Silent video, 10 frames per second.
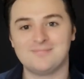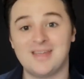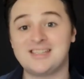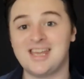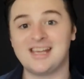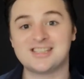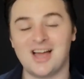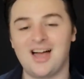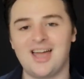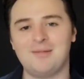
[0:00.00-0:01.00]
It takes
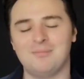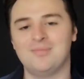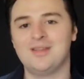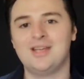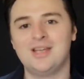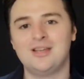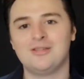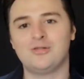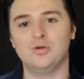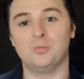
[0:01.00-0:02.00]
time.
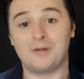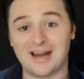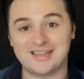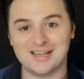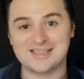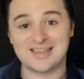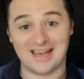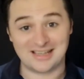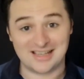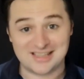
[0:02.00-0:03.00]
Through practice and
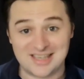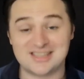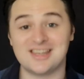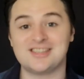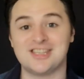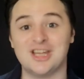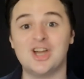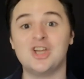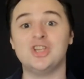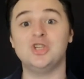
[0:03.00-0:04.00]
consistency,
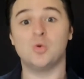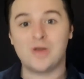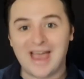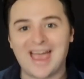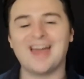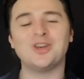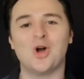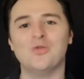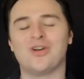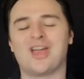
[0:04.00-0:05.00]
you can
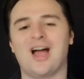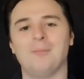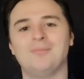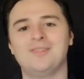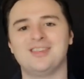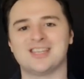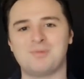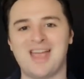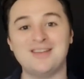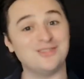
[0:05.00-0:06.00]
overcome this
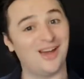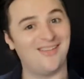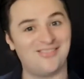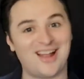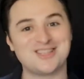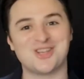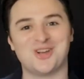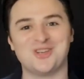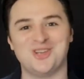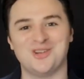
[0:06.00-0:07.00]
behavior. That's the good
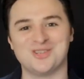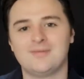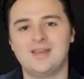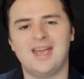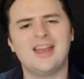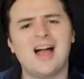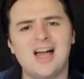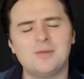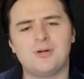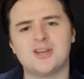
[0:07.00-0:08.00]
news. In a
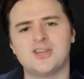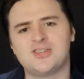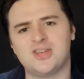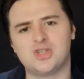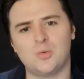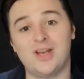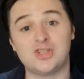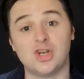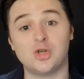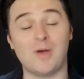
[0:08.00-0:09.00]
high-pressured
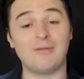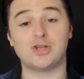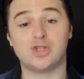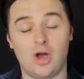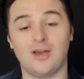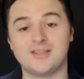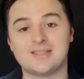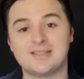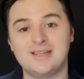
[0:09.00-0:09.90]
situation, you have a choice.